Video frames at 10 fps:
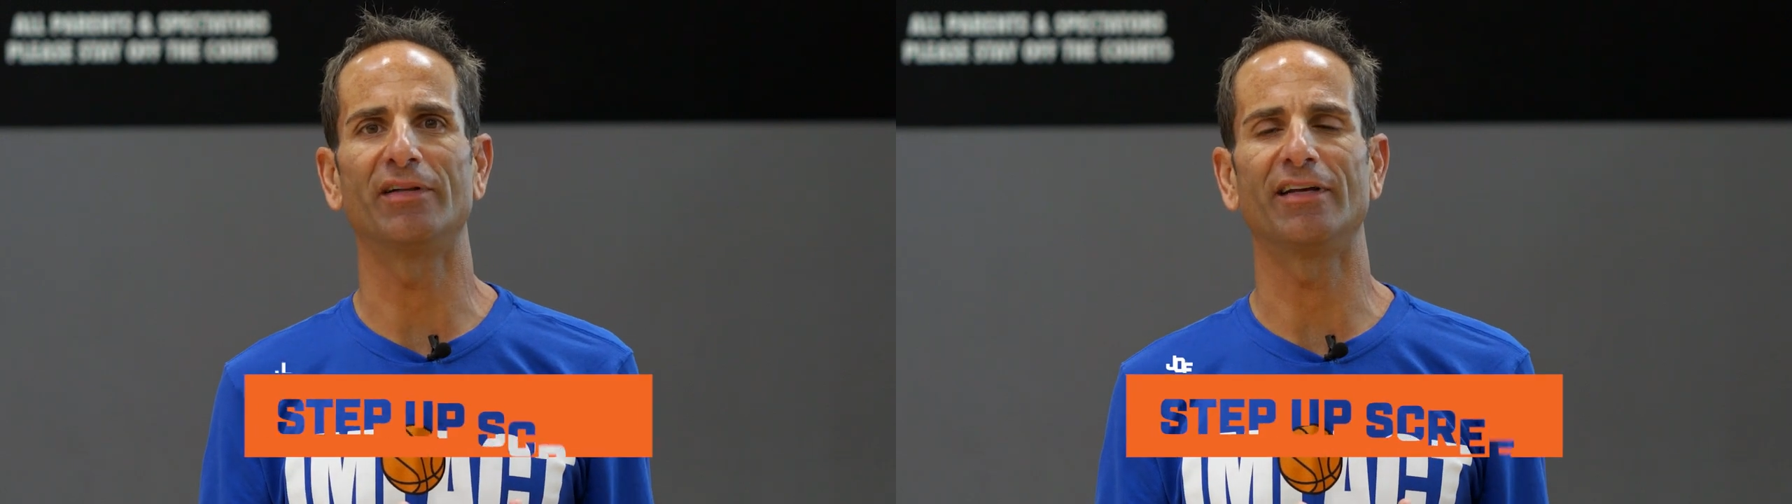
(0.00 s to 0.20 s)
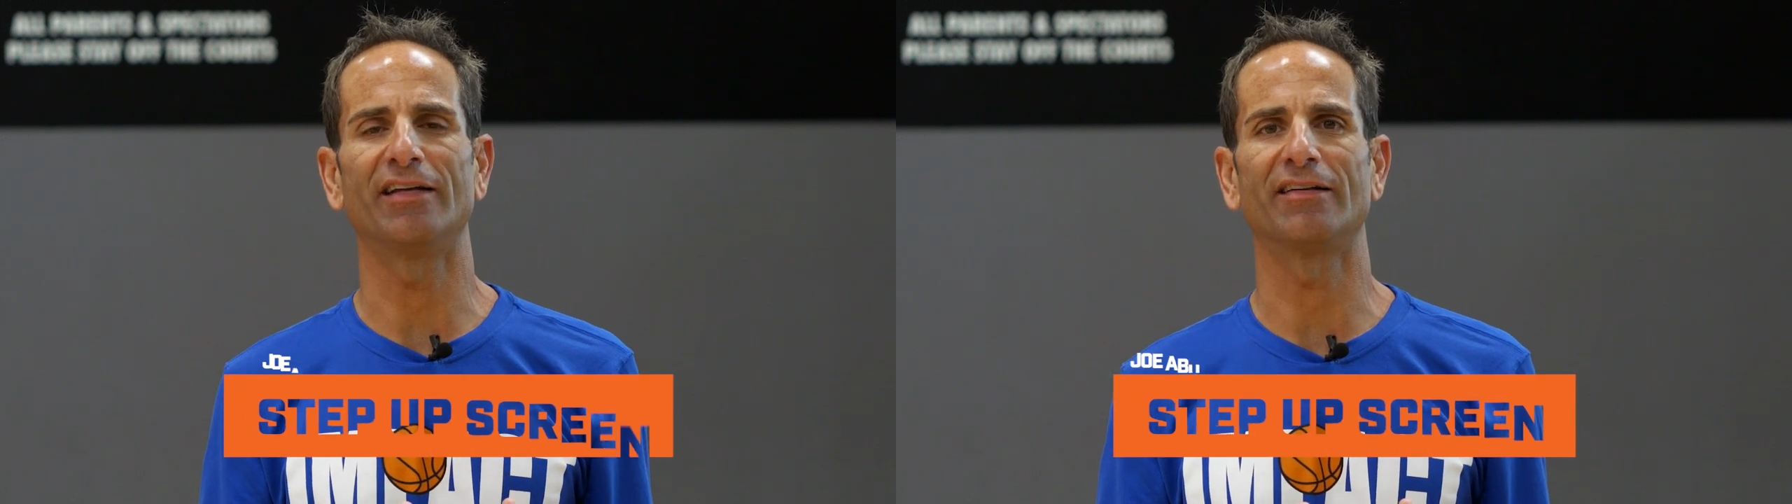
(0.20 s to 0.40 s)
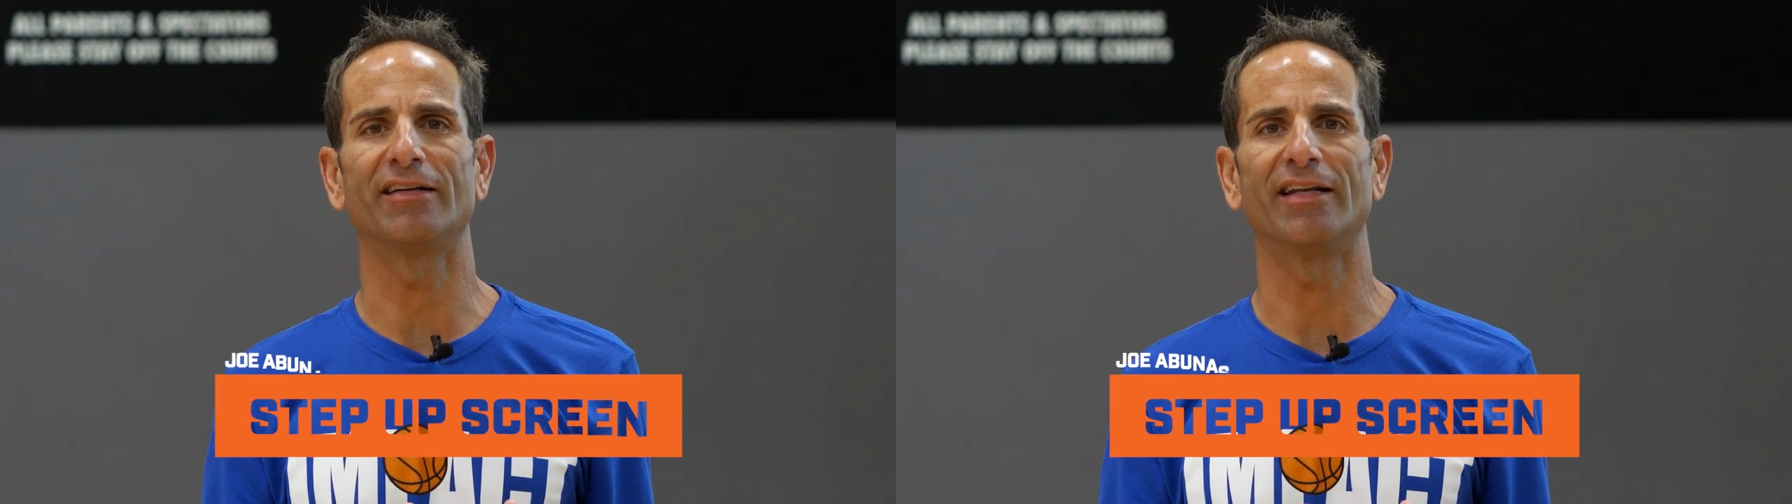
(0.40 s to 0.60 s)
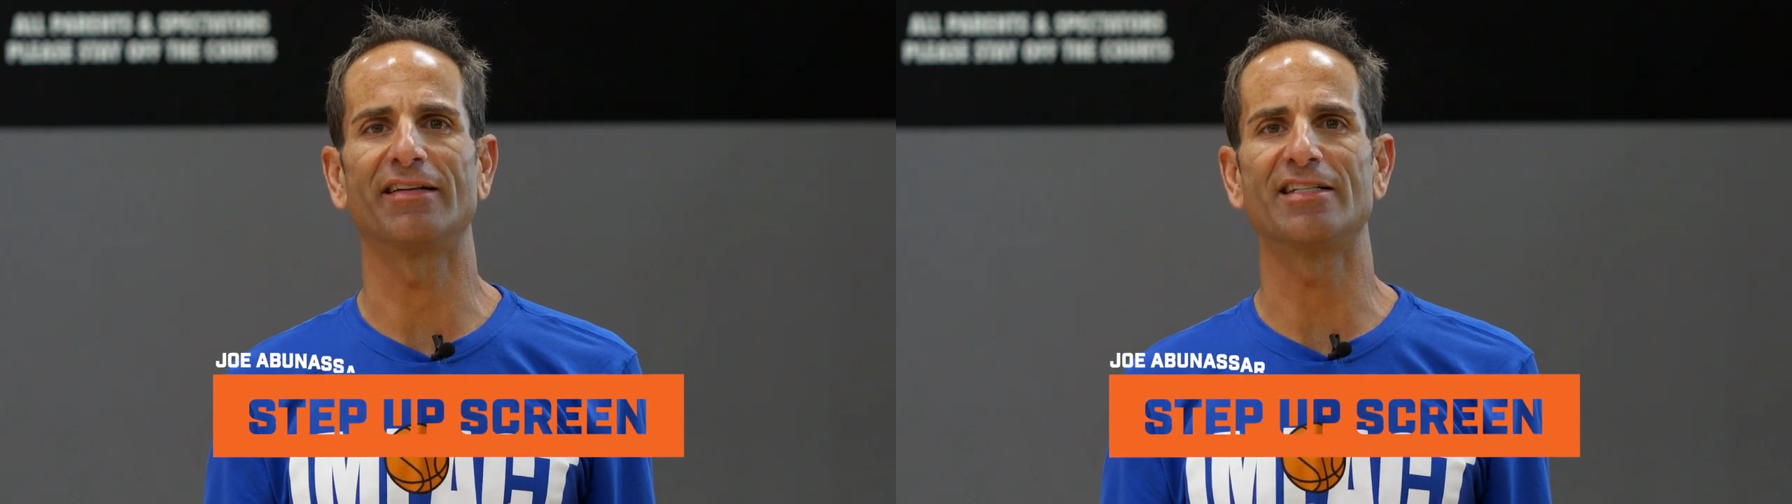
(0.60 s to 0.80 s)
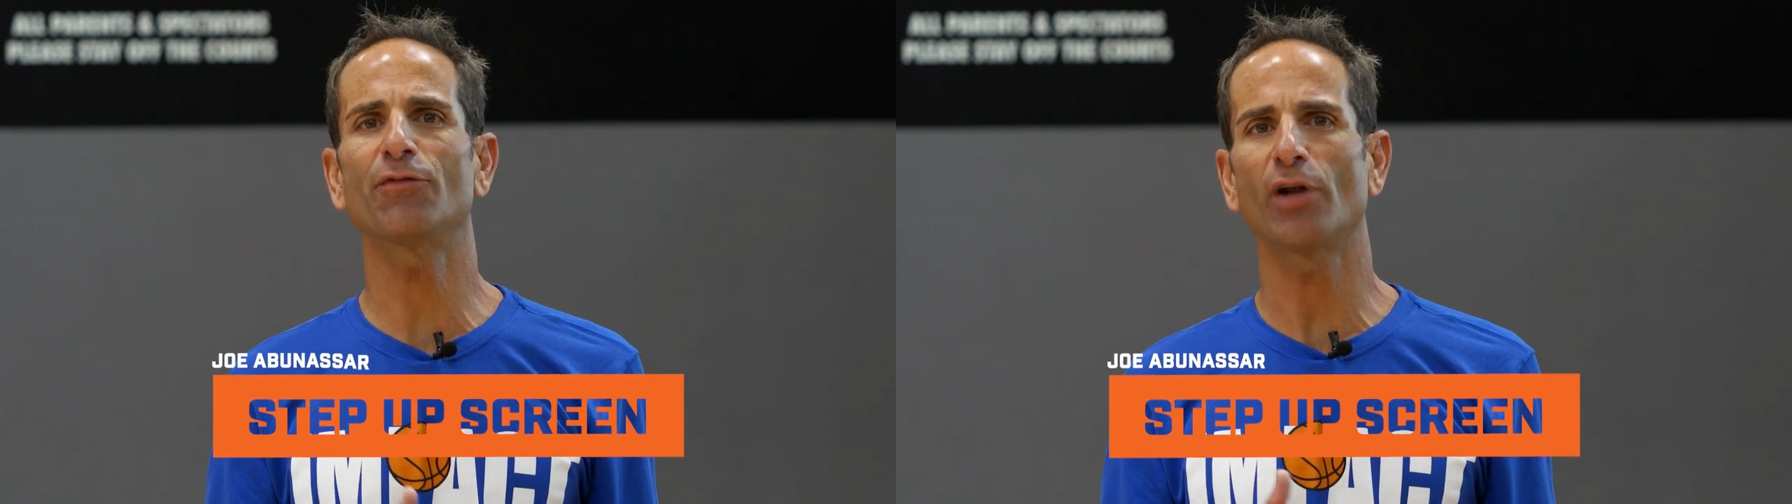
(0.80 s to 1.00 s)
It's a, it's, a, it's
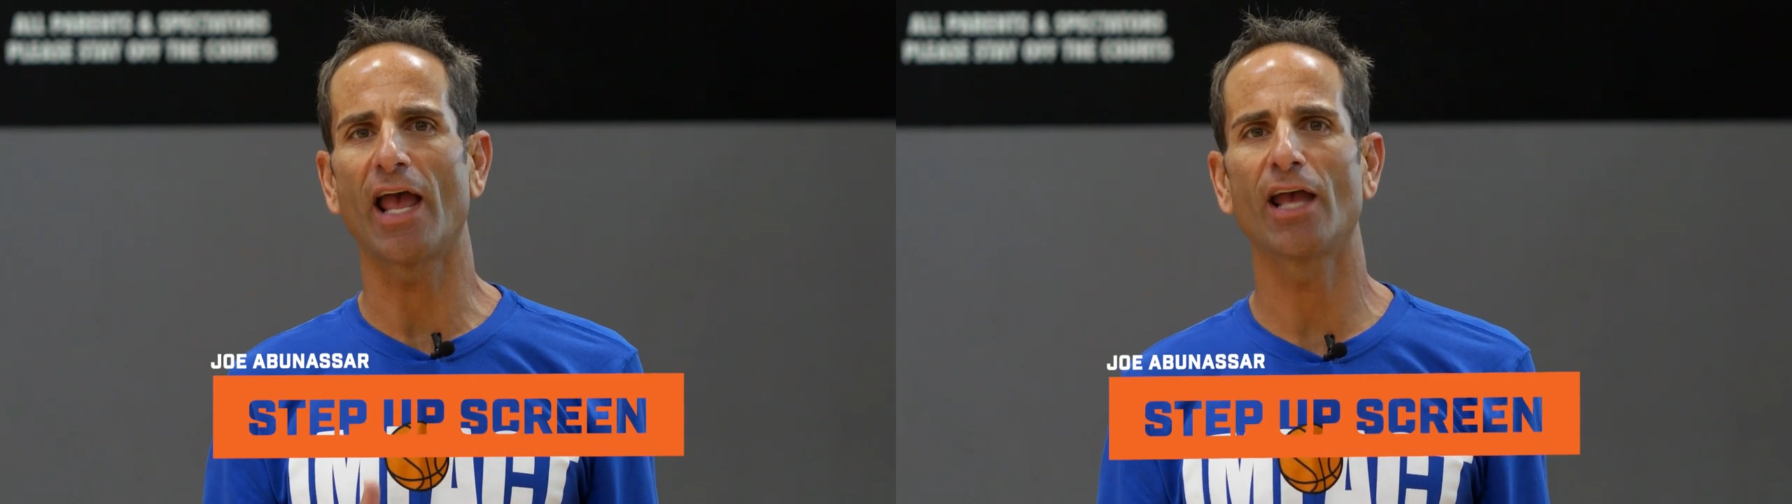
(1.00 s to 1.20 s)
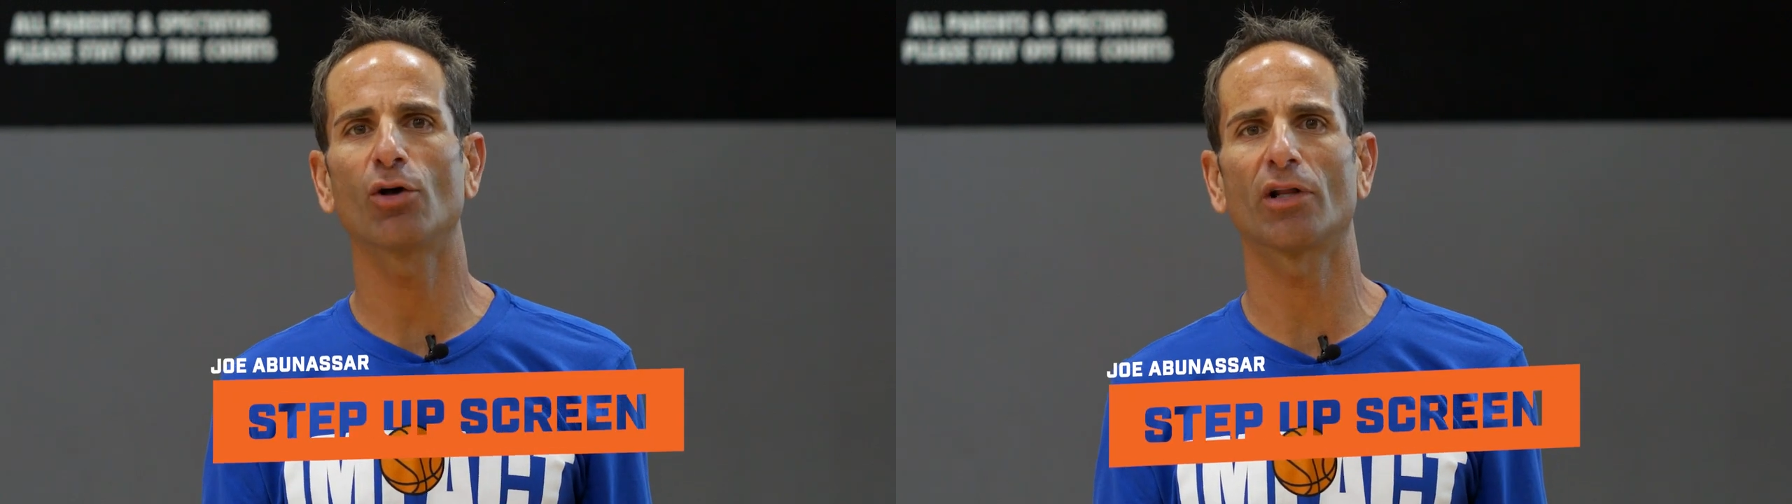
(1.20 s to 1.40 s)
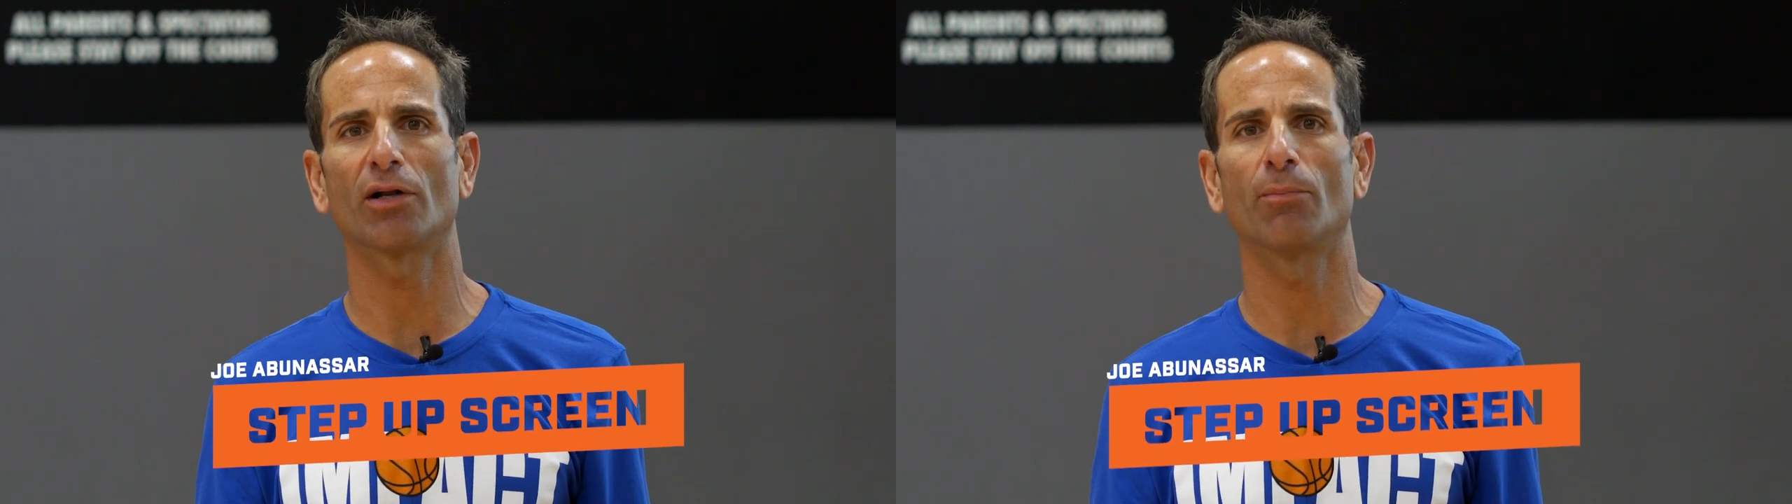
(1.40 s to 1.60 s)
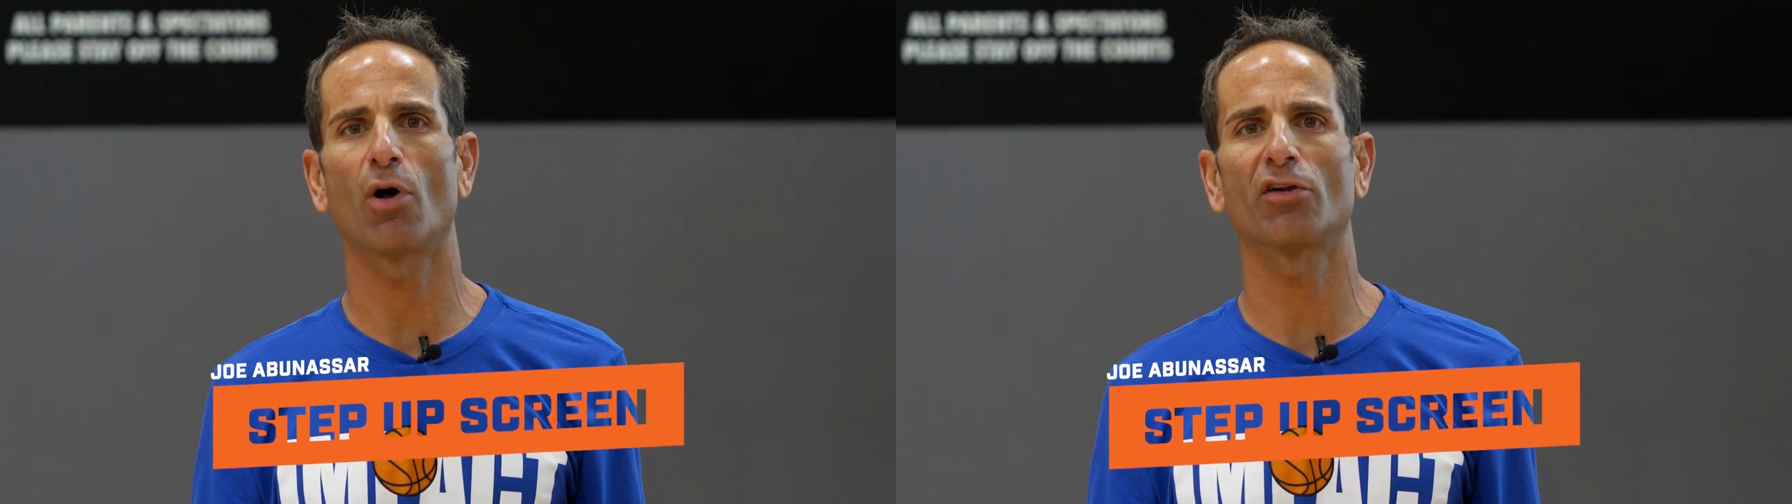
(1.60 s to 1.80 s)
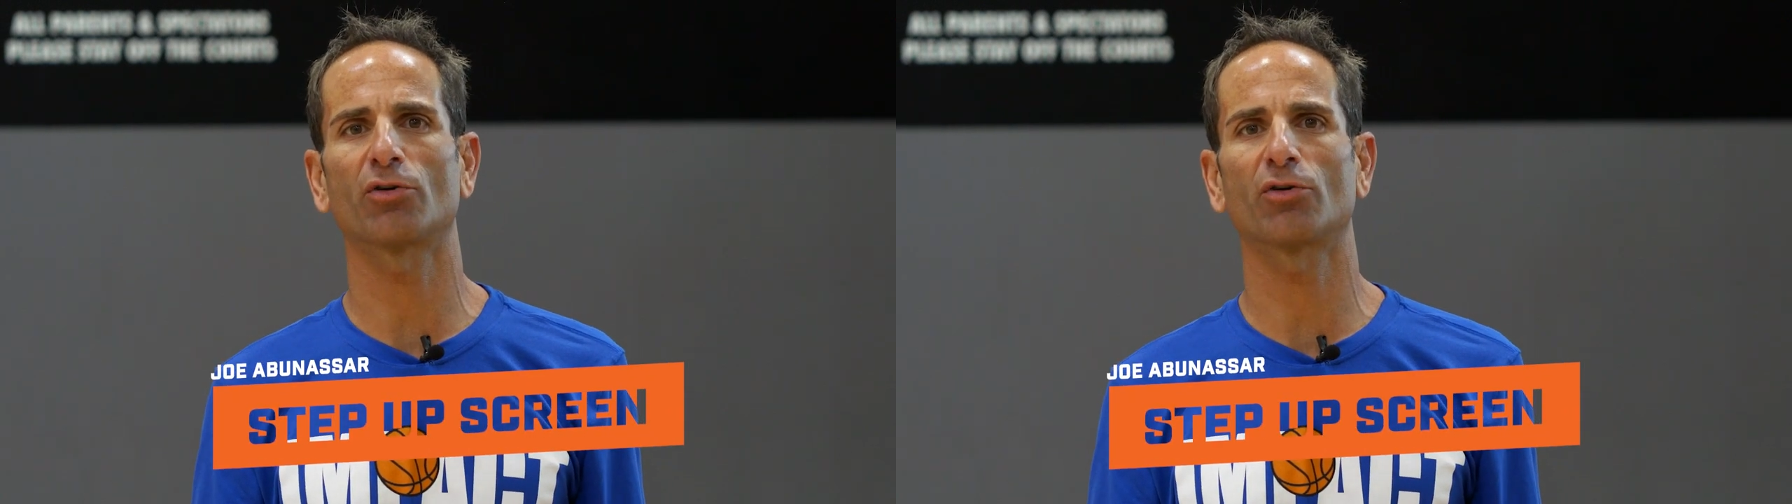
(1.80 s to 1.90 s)
a different angle on a ball